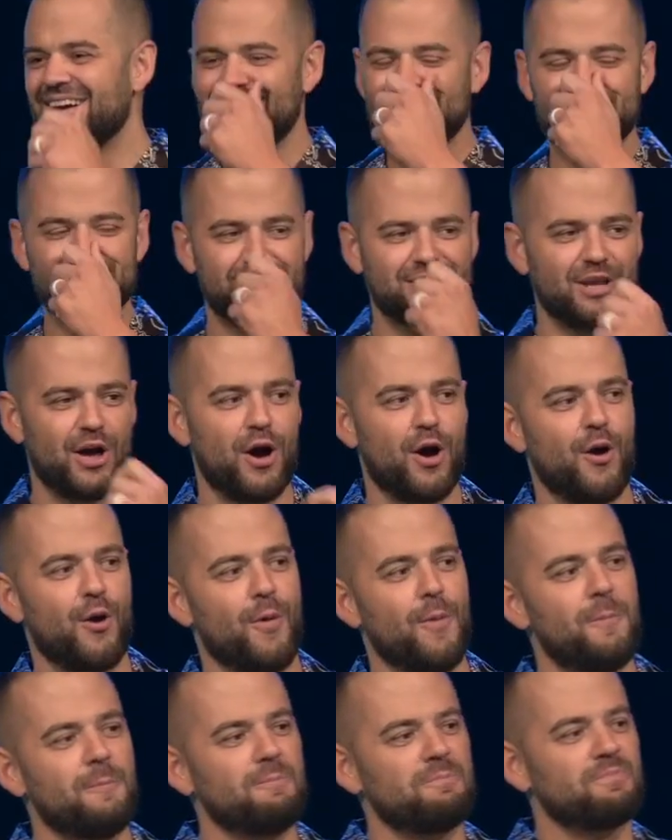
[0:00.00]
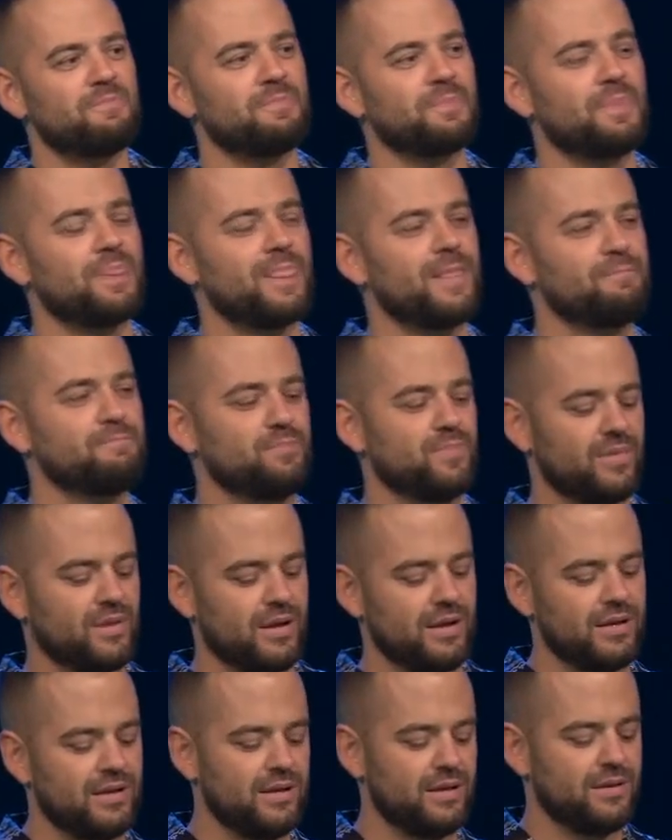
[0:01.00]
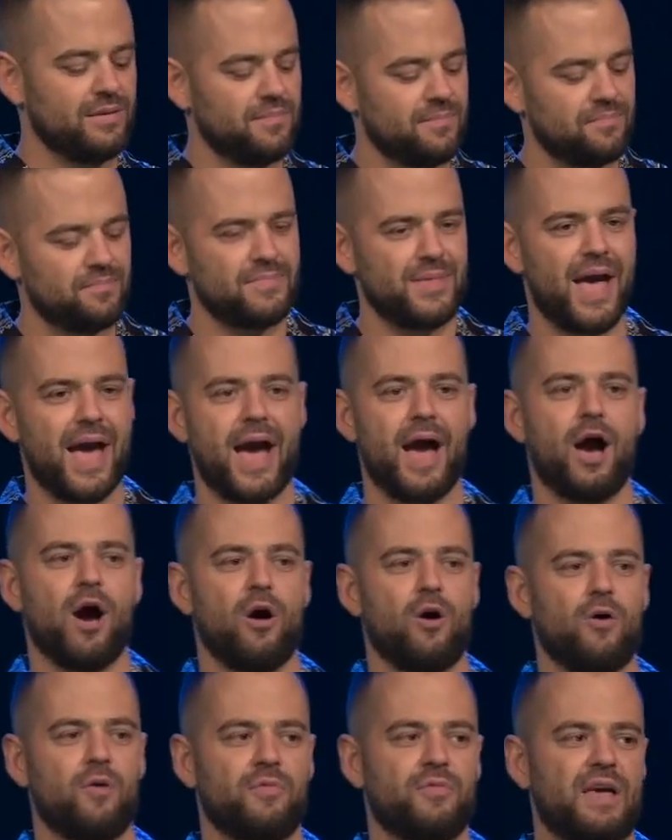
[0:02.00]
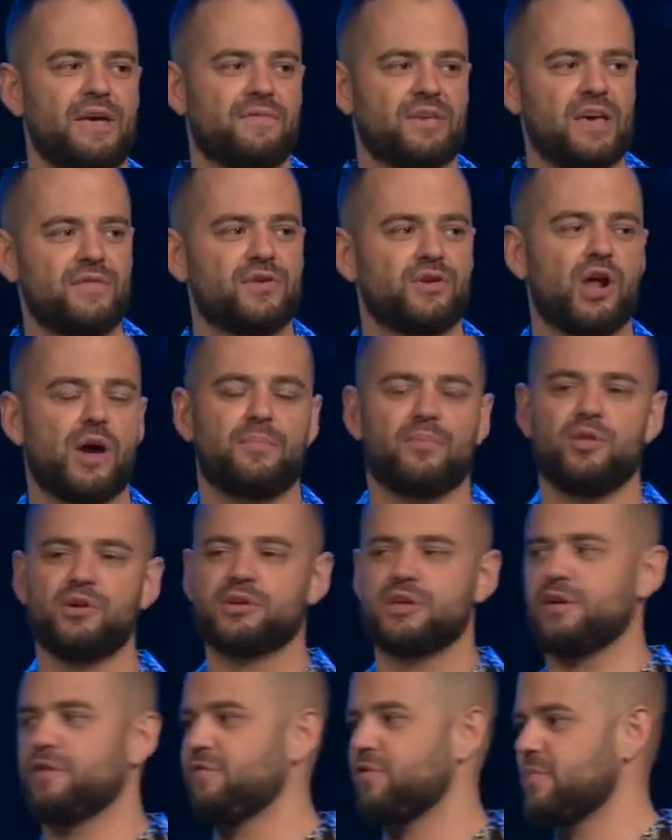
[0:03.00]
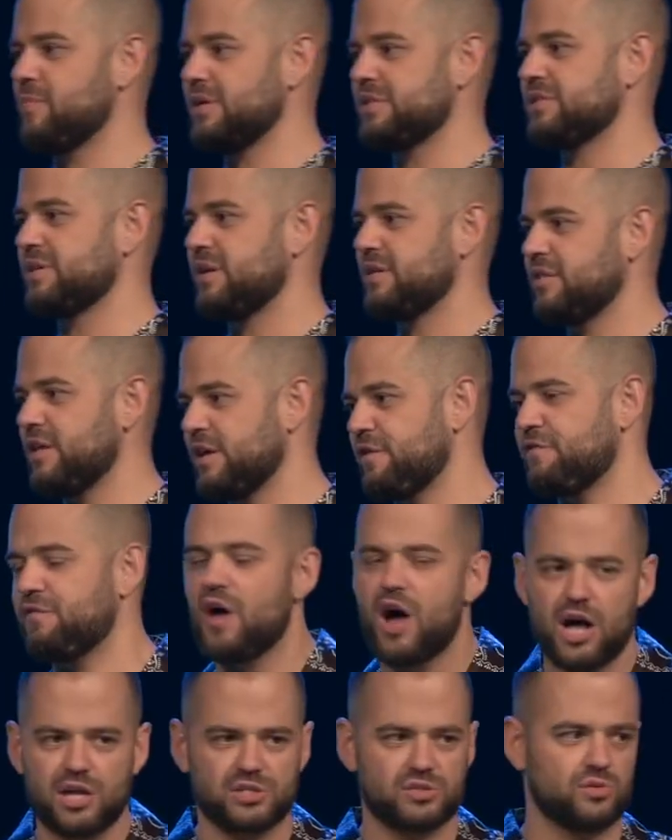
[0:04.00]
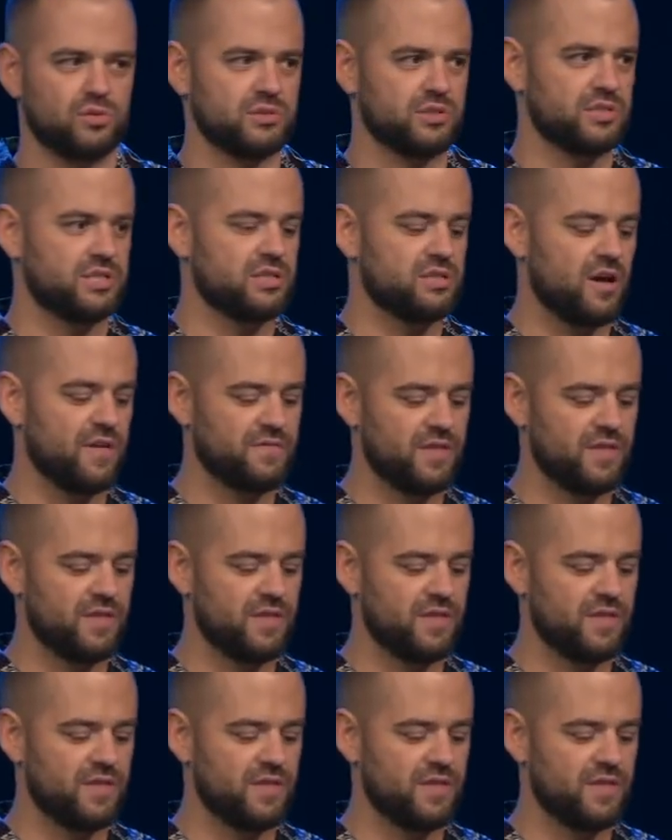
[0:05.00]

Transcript: So now they've given up looking for missing link fossils and stuff.